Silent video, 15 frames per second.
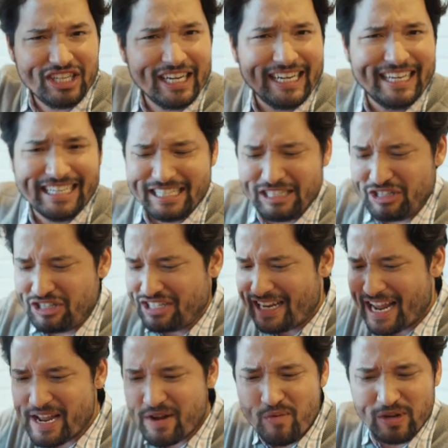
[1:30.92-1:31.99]
chicken and
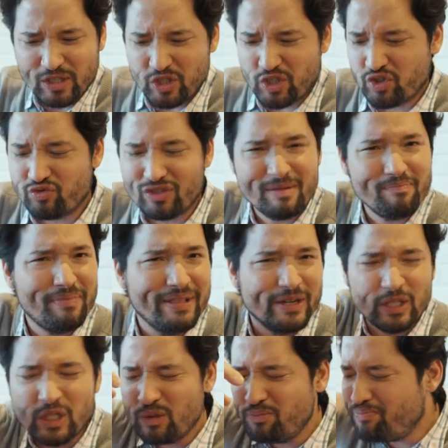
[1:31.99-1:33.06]
steak with shrimp and
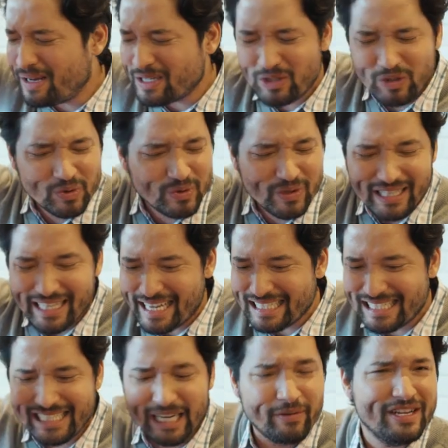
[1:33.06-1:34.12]
their special
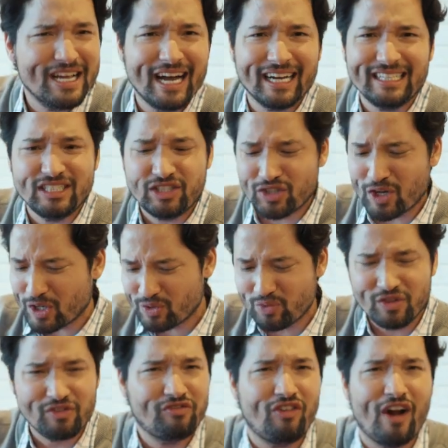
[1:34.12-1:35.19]
glazed teriyaki sauce
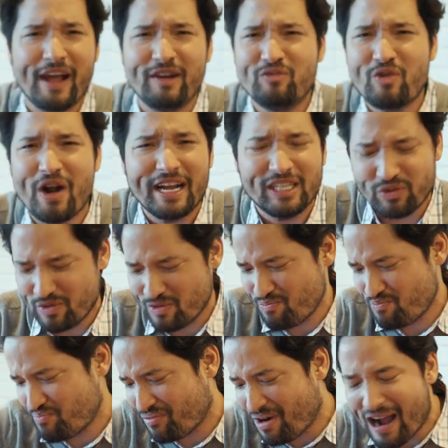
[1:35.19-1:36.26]
with fried rice
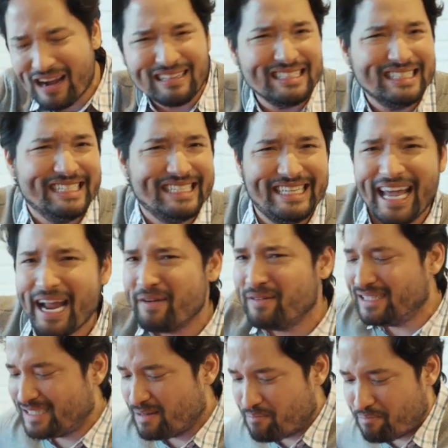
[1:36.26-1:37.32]
with broccoli and
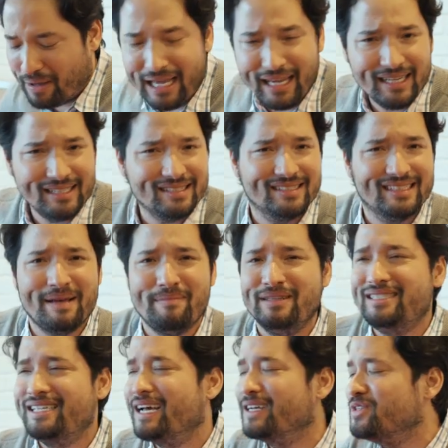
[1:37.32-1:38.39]
carrots and peas, and let
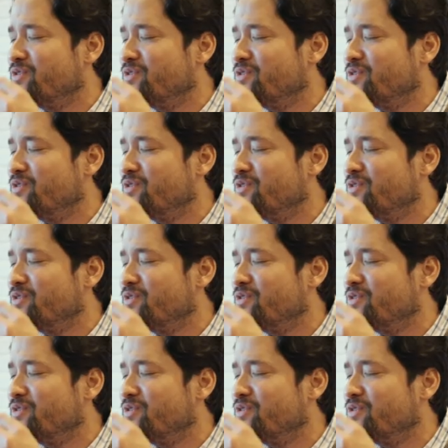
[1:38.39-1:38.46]
me tell